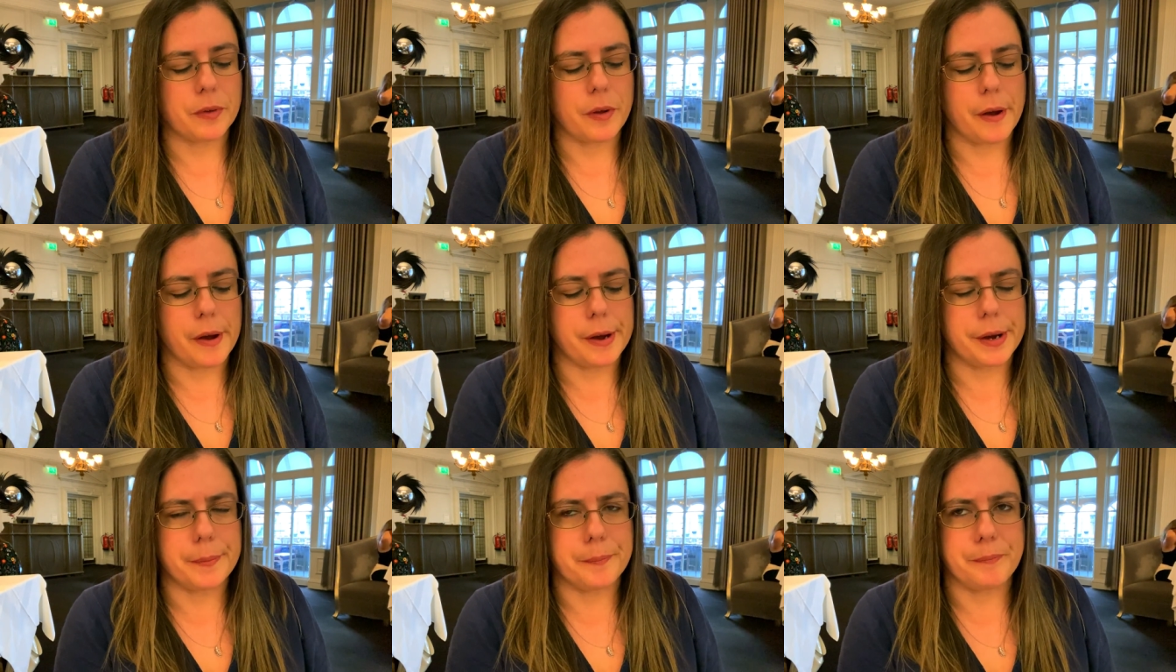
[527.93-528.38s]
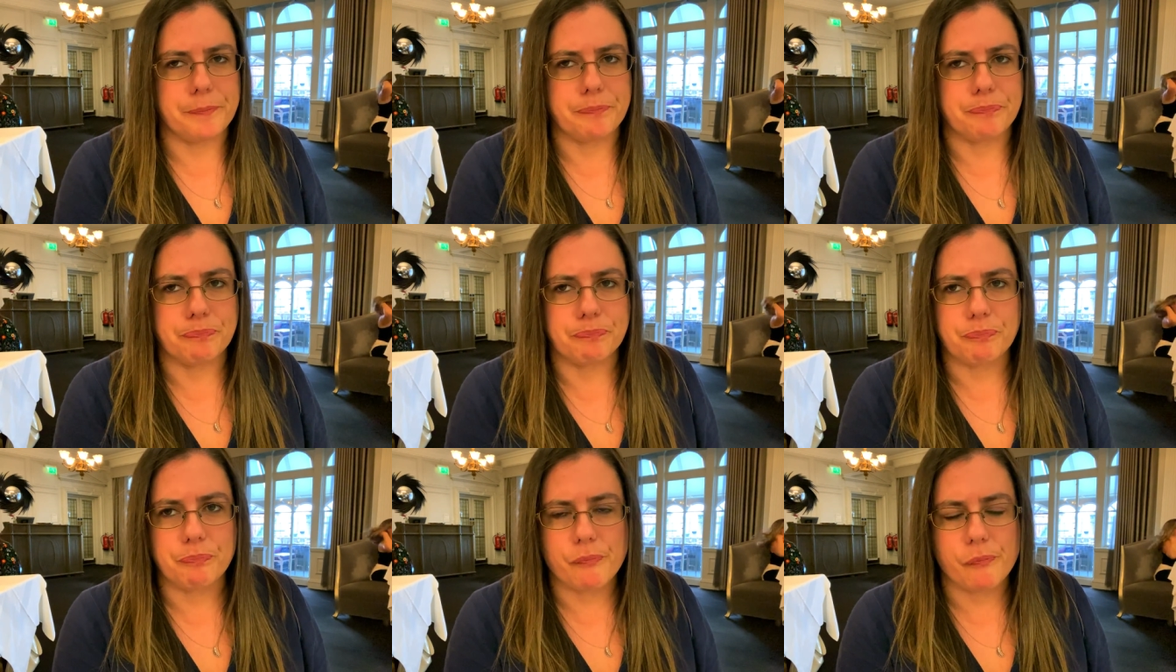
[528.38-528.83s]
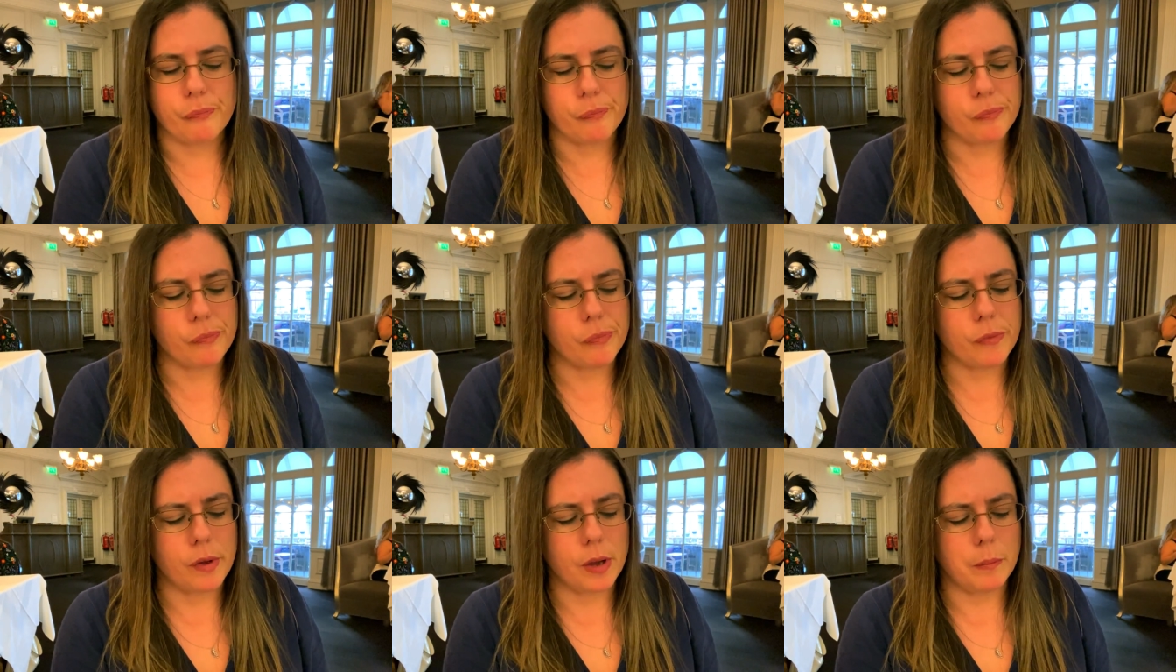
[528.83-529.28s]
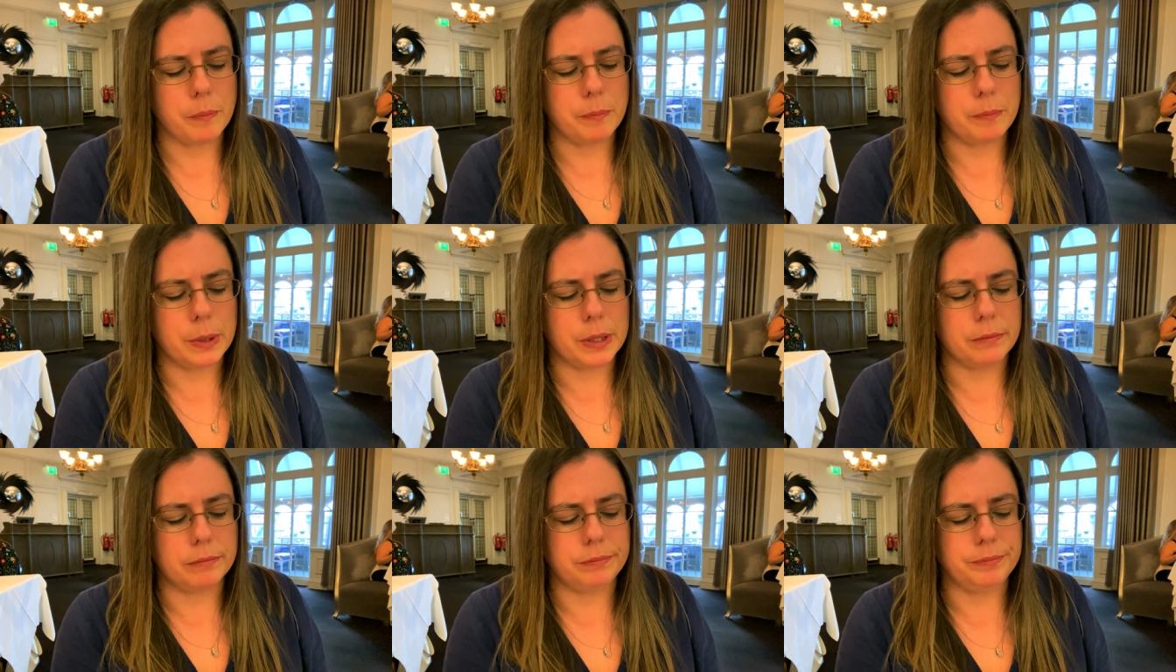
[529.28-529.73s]
Um,
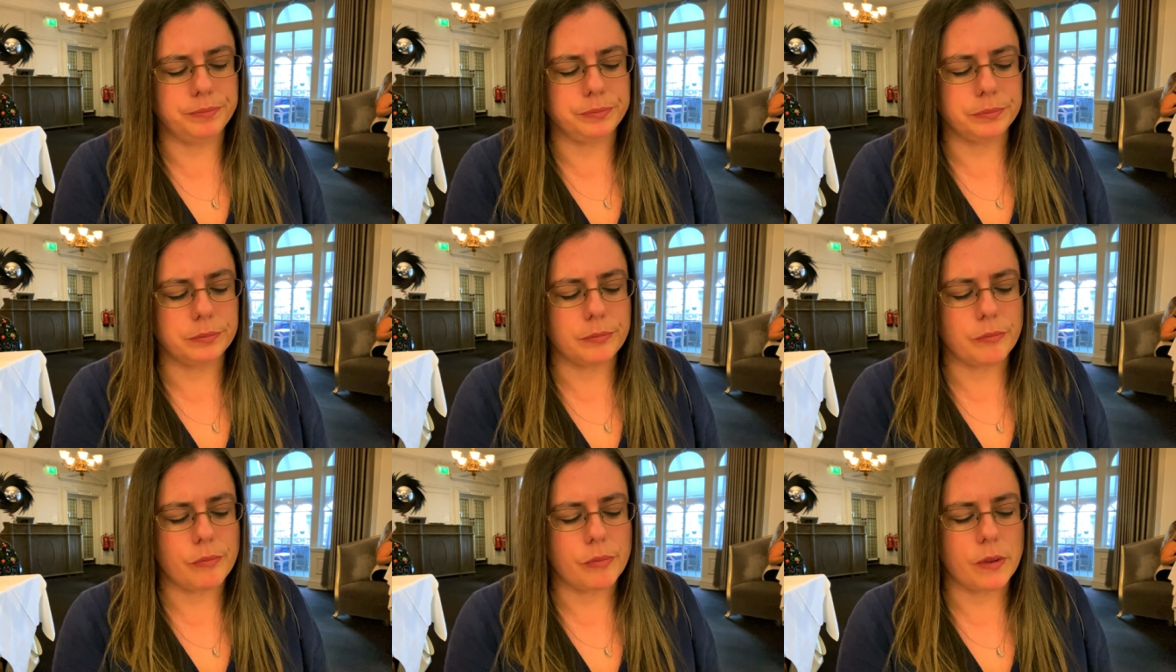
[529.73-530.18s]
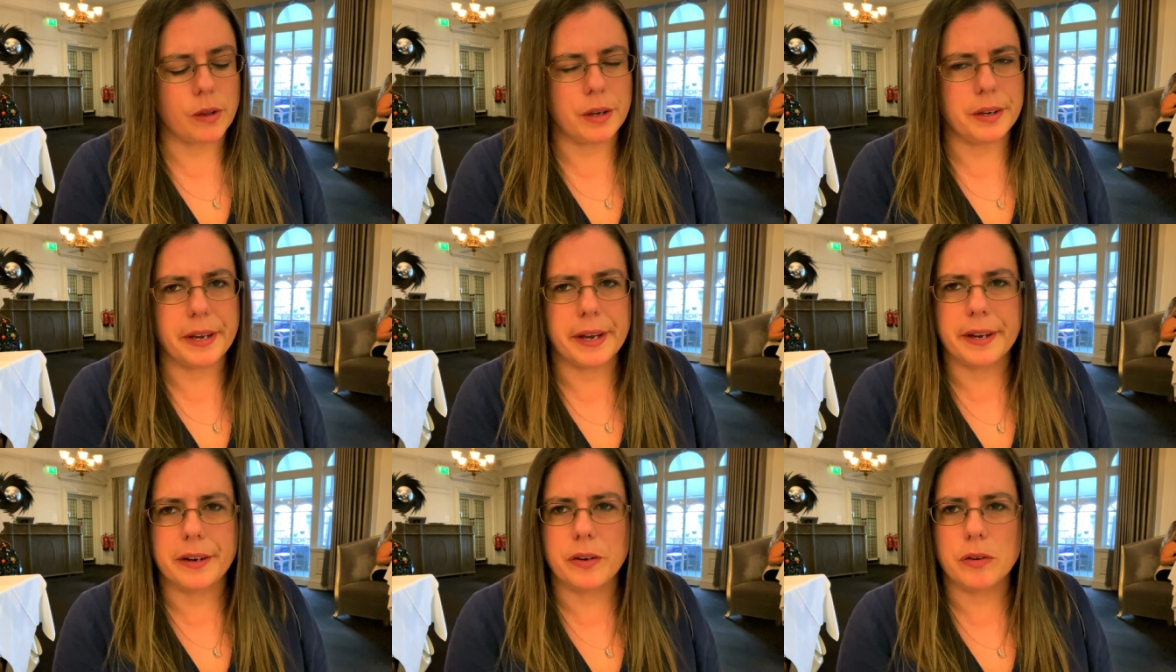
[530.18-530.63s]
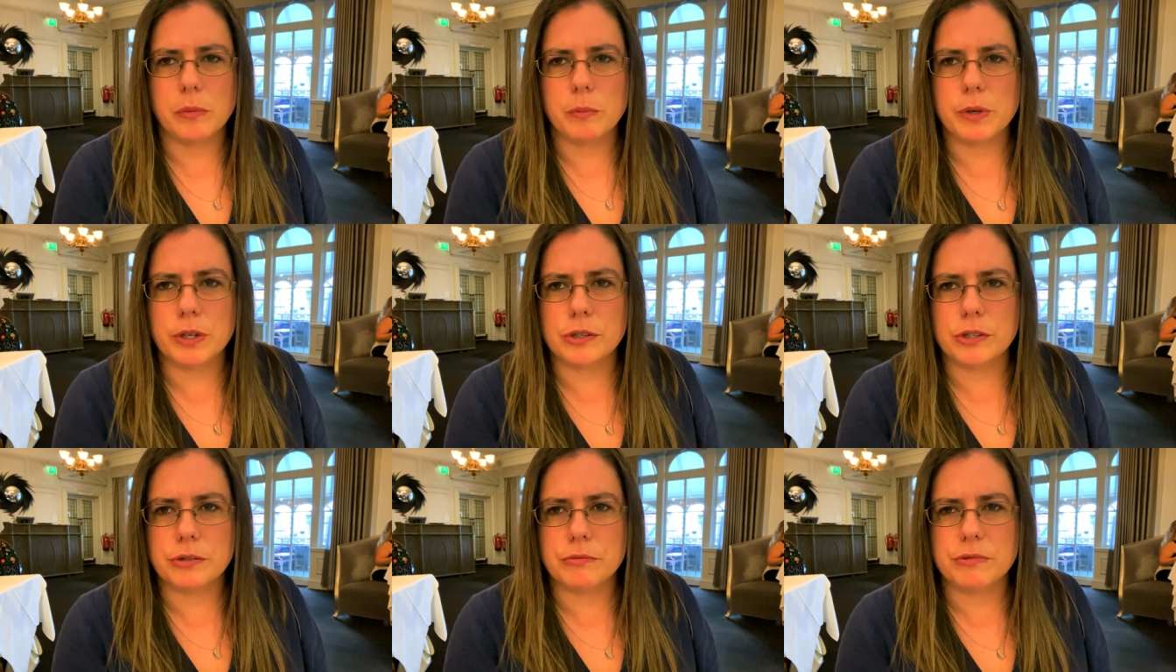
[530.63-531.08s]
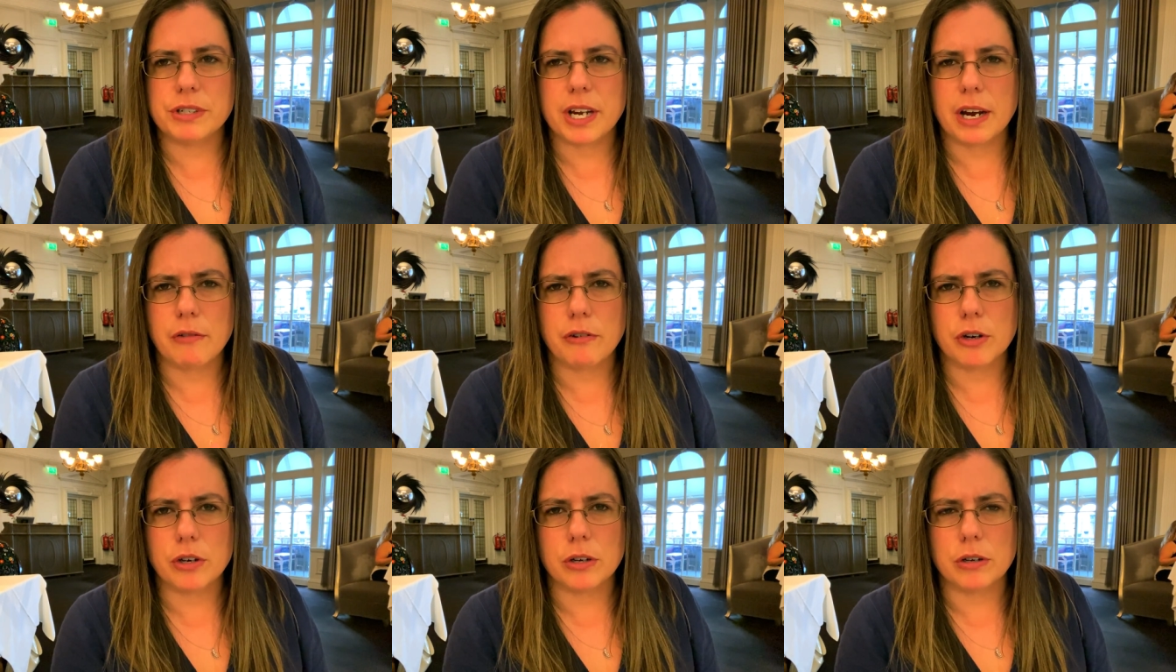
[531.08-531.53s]
but yeah, not much
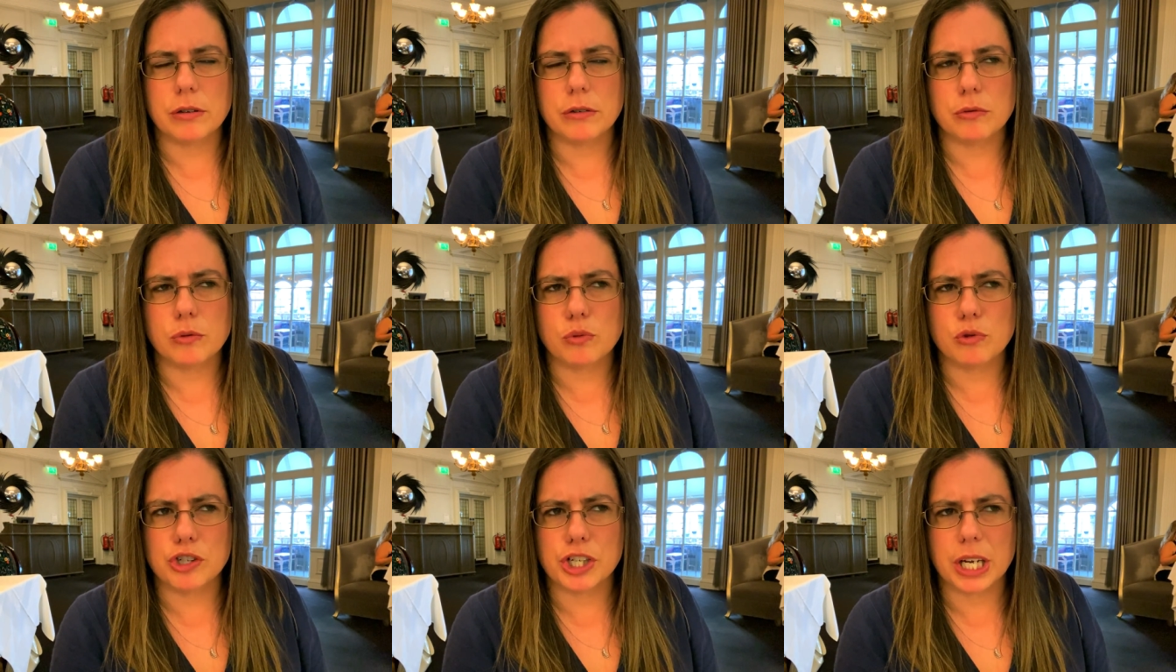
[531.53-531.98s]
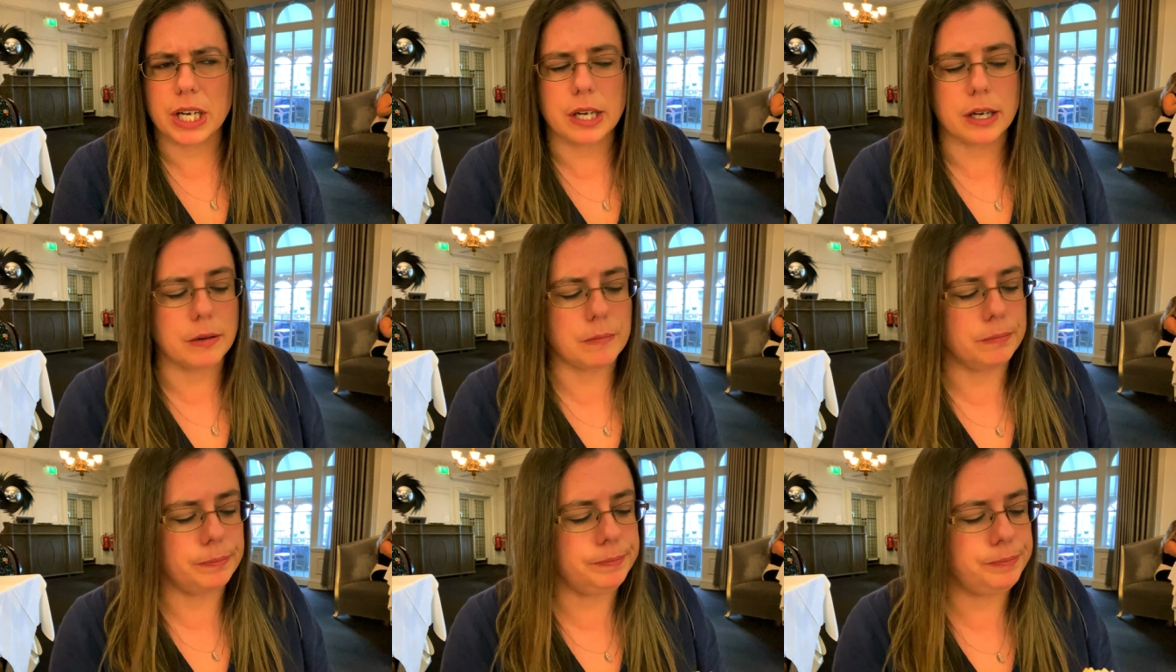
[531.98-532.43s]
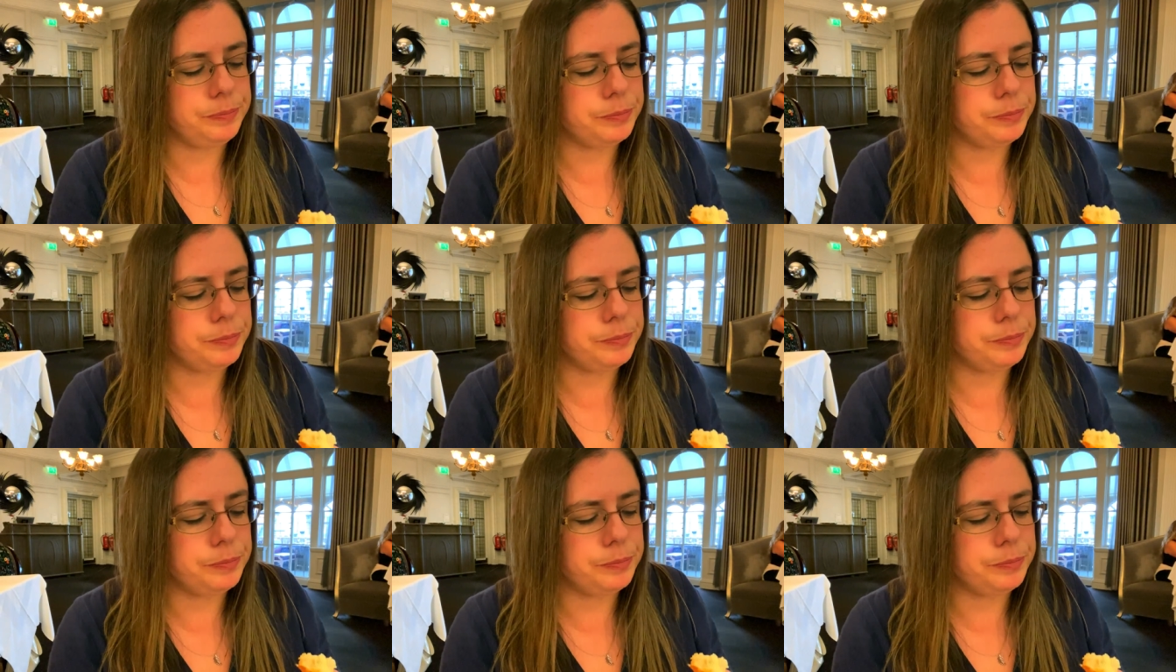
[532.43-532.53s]
tarragon or chicken.